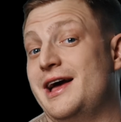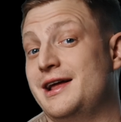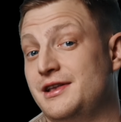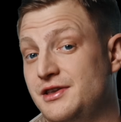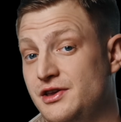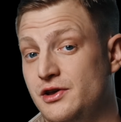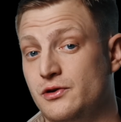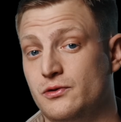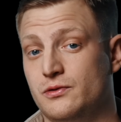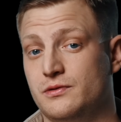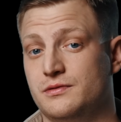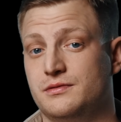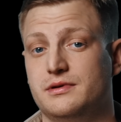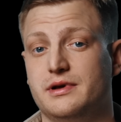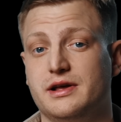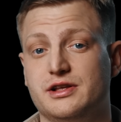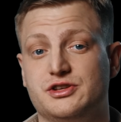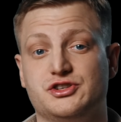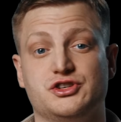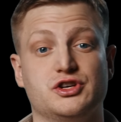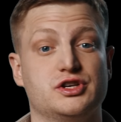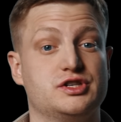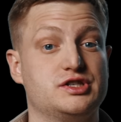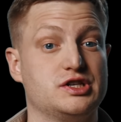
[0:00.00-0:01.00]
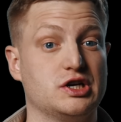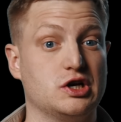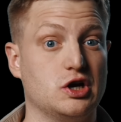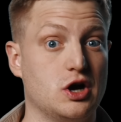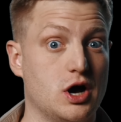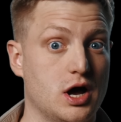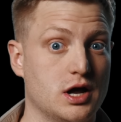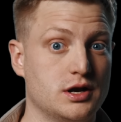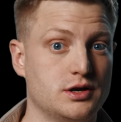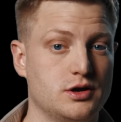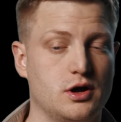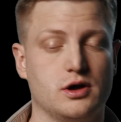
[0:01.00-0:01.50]
that new, it's just a
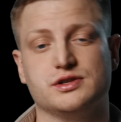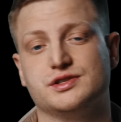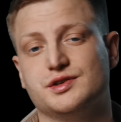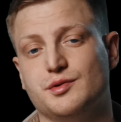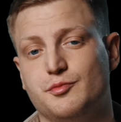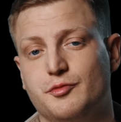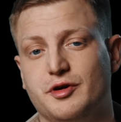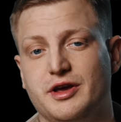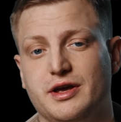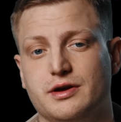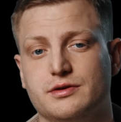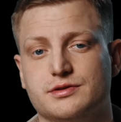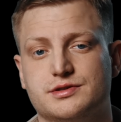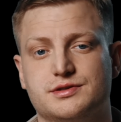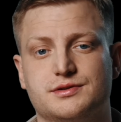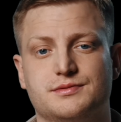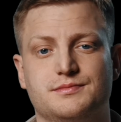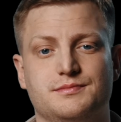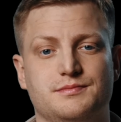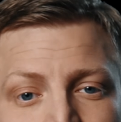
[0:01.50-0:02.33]
gun on some wheels,